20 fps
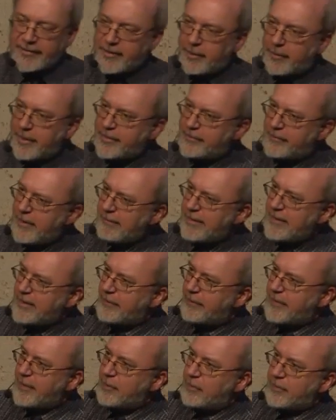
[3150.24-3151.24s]
so it's very
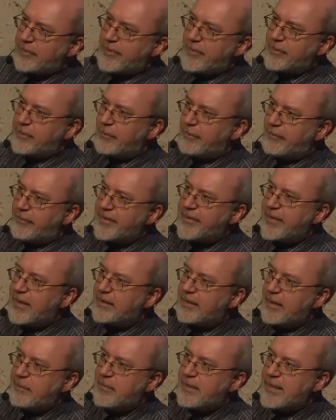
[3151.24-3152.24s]
difficult to sort of
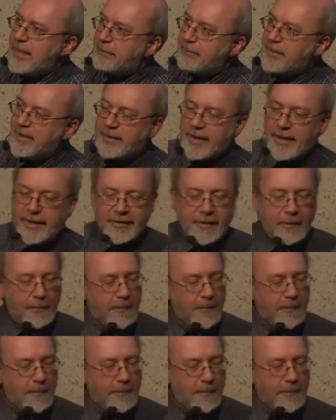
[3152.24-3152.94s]
physically manipulate